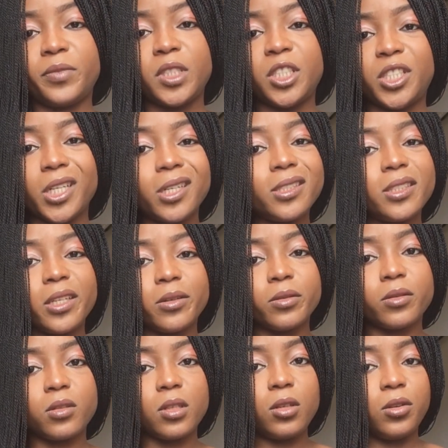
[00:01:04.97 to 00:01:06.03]
gel
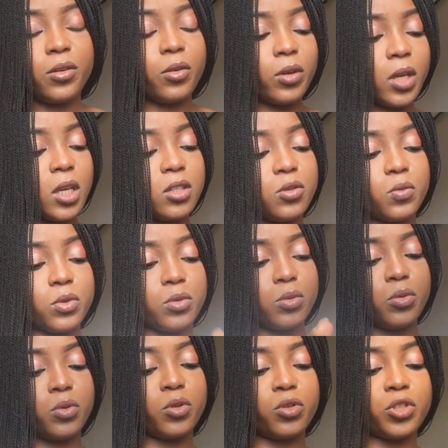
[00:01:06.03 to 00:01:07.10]
nails, in case you want to
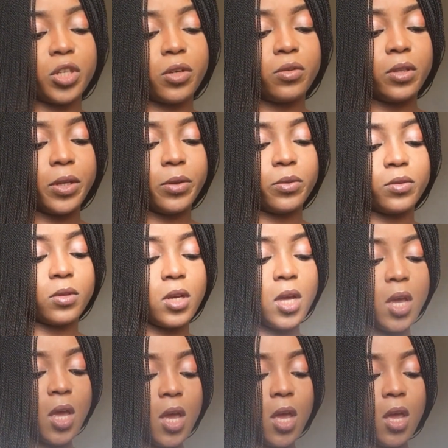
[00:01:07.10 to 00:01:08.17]
do your gel nails.
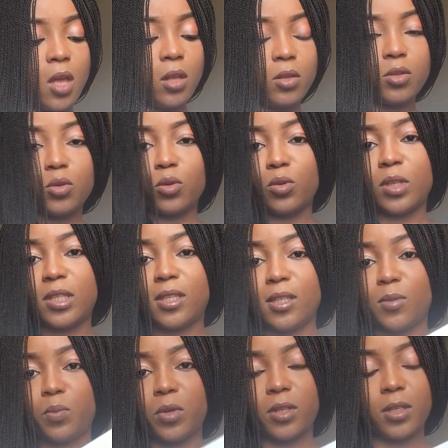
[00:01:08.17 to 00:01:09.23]
So this
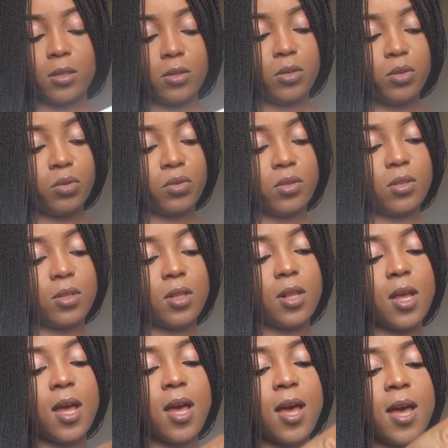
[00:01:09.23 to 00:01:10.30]
is what it looks
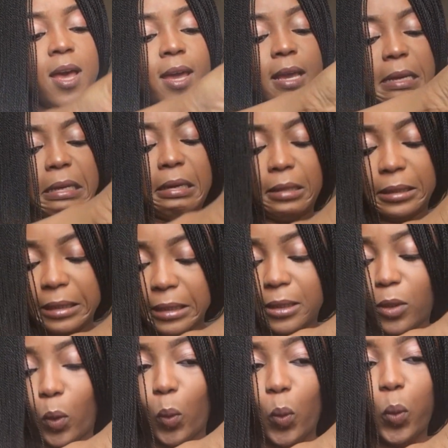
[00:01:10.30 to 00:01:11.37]
like.
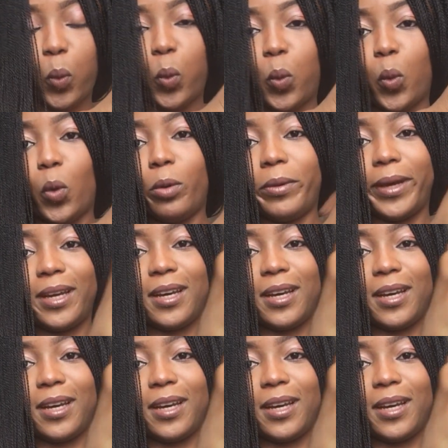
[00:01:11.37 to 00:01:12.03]
Oh my